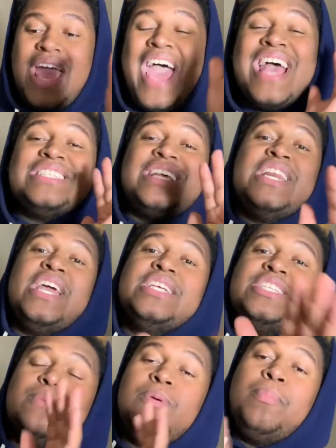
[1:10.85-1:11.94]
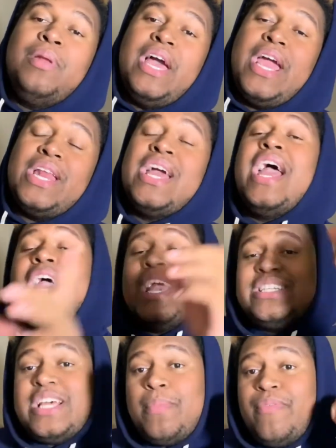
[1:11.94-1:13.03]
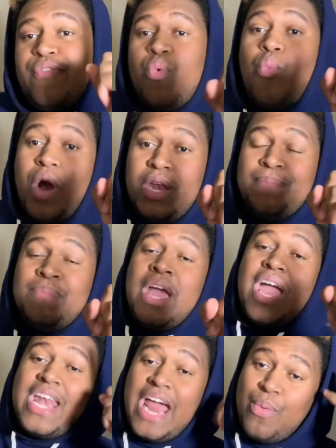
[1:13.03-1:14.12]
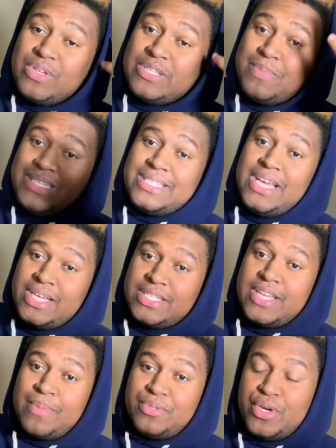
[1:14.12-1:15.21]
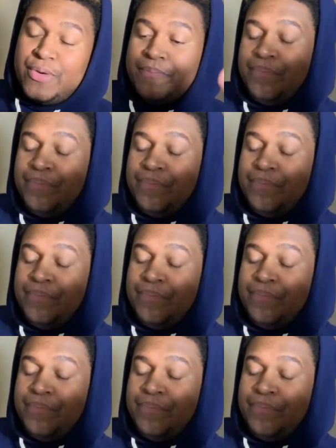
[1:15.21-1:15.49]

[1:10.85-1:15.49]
as they needed to be played, except for one, and that was Miss Tika Sumpter.